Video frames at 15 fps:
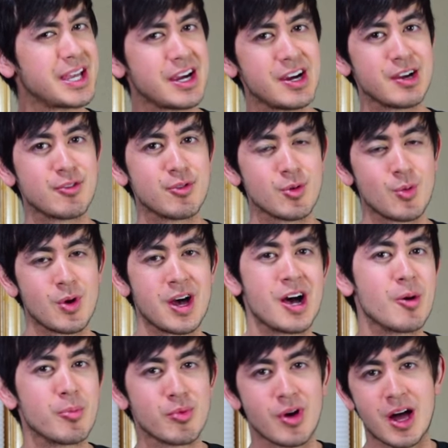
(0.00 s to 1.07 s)
carrying for a
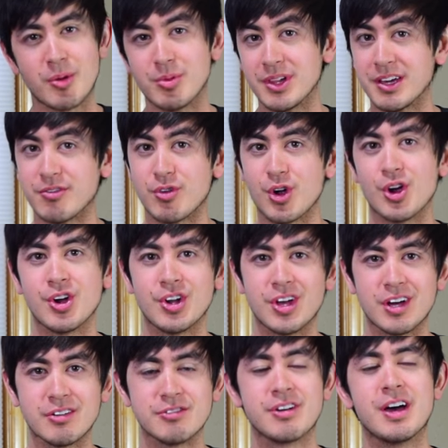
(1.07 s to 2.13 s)
while, probably have heard
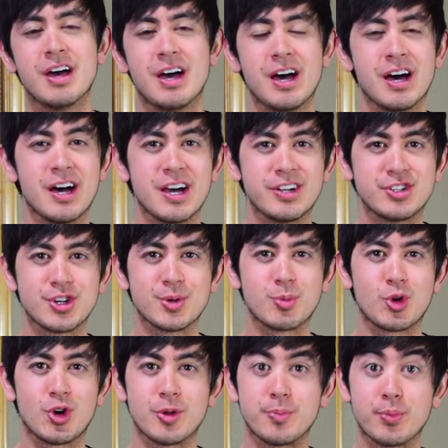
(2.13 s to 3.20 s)
of, uh, a term
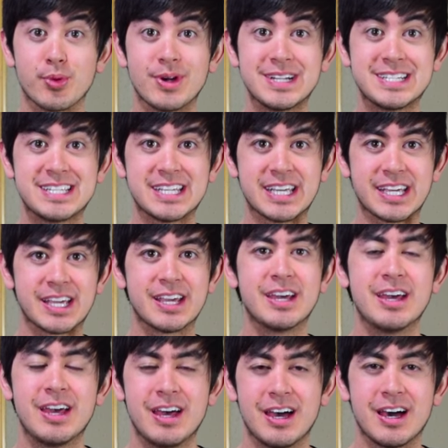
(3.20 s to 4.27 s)
called printing.
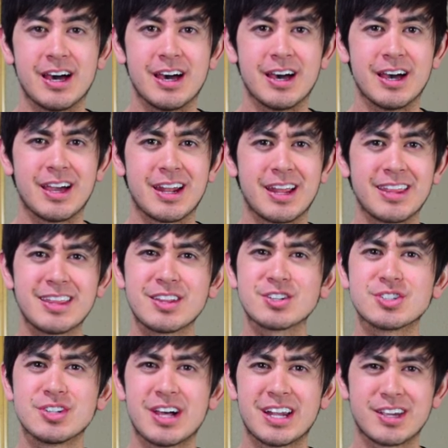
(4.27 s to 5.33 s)
Uh, and I think
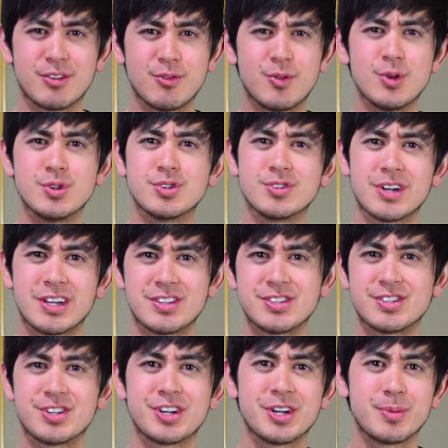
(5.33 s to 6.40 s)
there's a lot of confusion around this
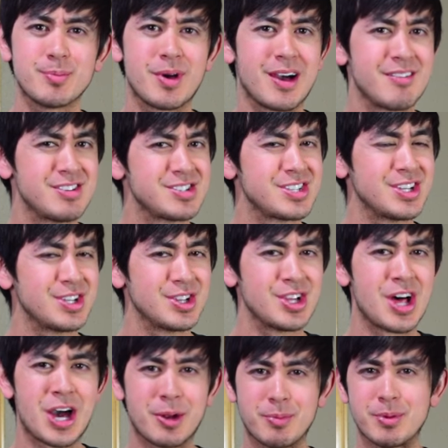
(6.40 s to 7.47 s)
term. Obviously, a
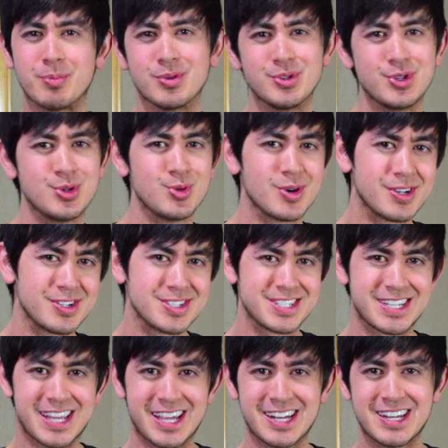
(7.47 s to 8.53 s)
lot of people do
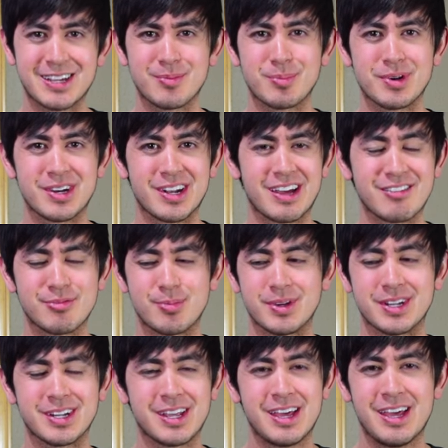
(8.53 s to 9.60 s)
understand it, but I've
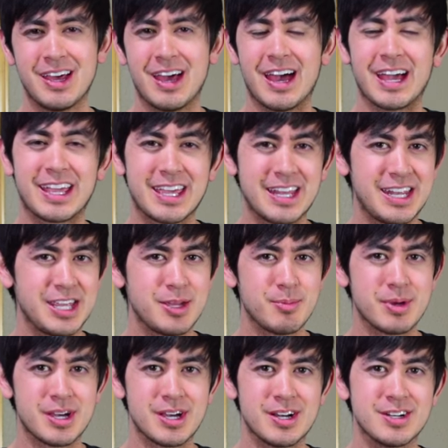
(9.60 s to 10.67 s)
been, I get
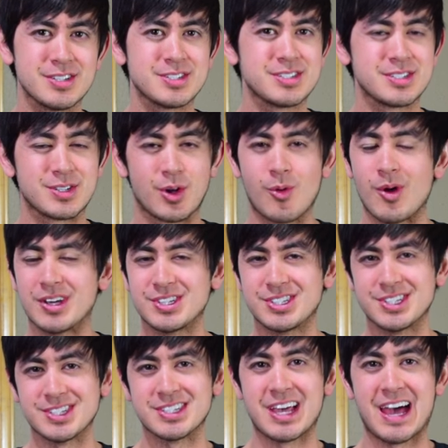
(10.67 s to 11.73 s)
emails and
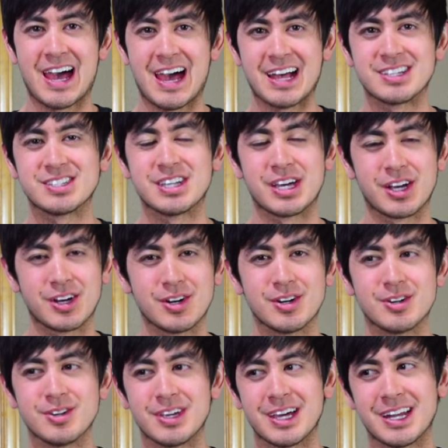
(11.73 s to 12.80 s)
questions asked like,
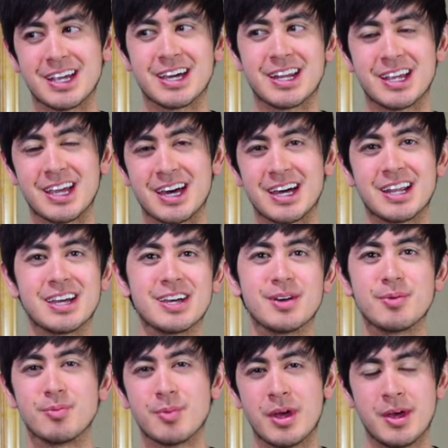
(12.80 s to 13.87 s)
oh, yada, yada,
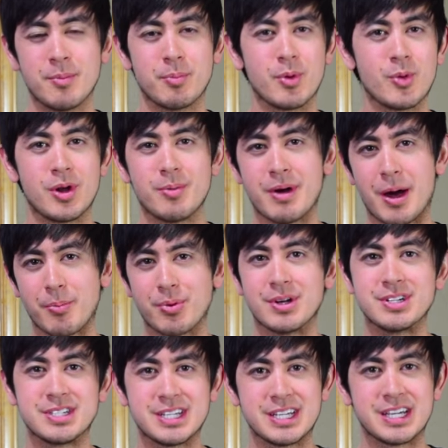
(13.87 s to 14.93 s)
yada, but what about
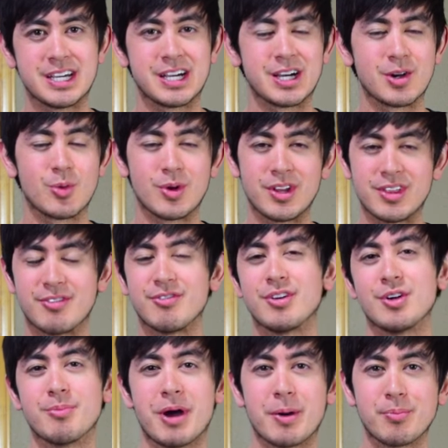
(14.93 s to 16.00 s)
printing? Or what do you
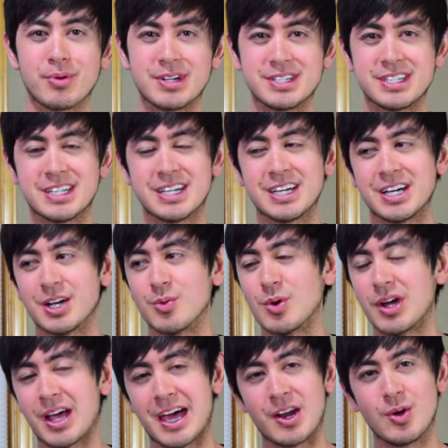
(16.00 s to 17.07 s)
feel about printing? Or
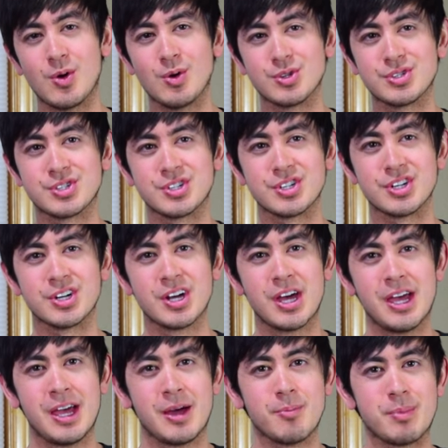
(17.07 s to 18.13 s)
what kind of holster
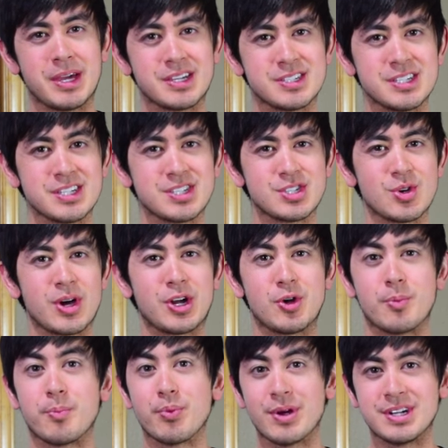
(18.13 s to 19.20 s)
makes it so I
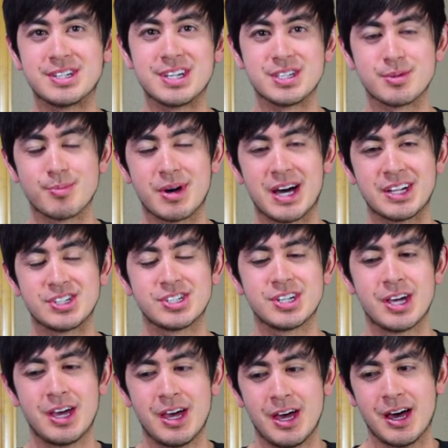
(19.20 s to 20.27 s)
don't print as much?
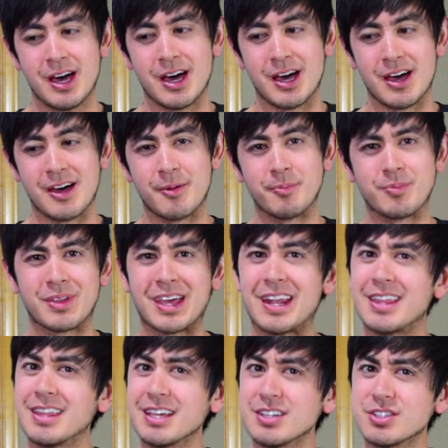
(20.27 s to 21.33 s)
Um, and
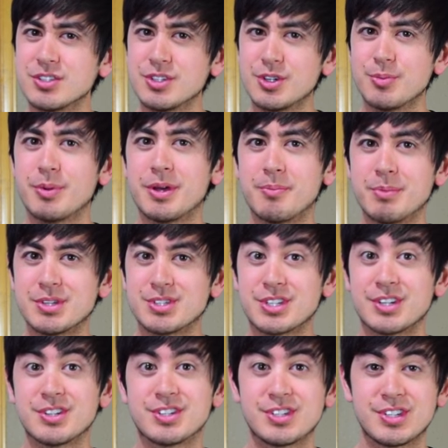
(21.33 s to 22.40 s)
I think it's a little bit
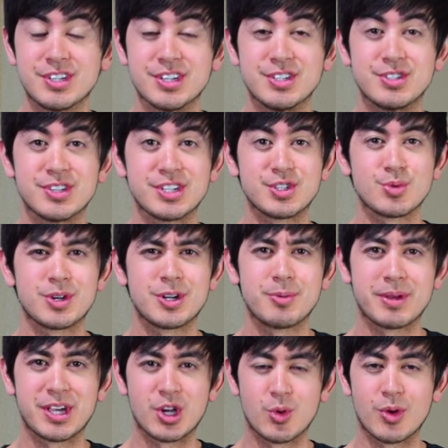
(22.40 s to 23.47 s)
misunderstood, so I just wanted to
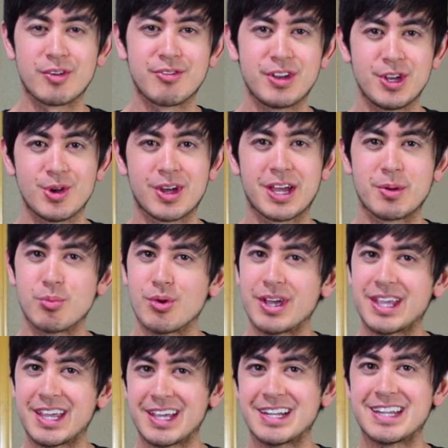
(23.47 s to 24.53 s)
make a quick video kind of
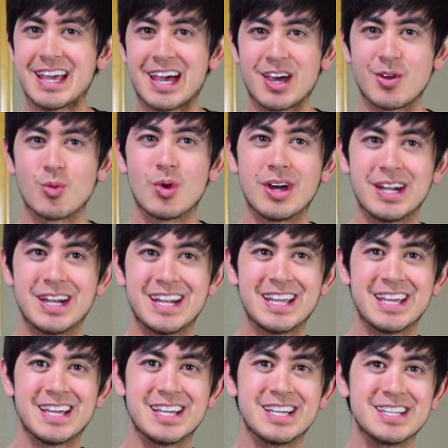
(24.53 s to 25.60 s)
breaking it down, what it
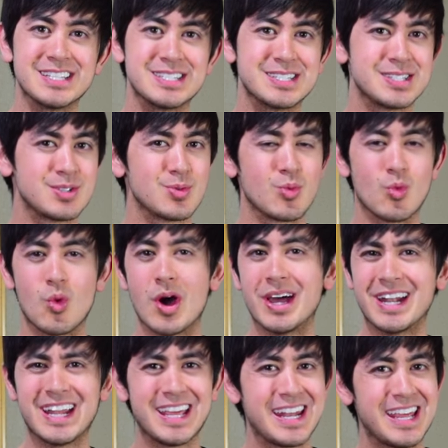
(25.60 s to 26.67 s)
is,
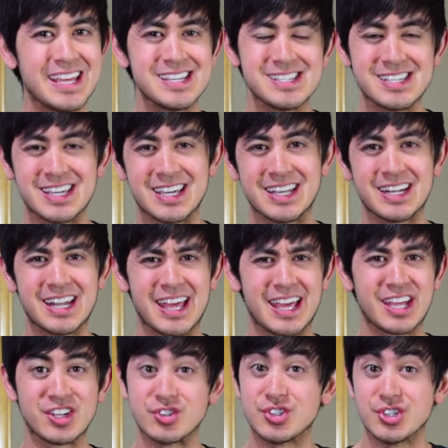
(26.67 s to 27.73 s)
what it isn't,
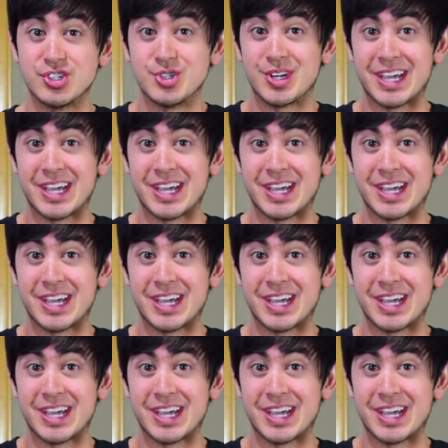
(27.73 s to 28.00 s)
and should you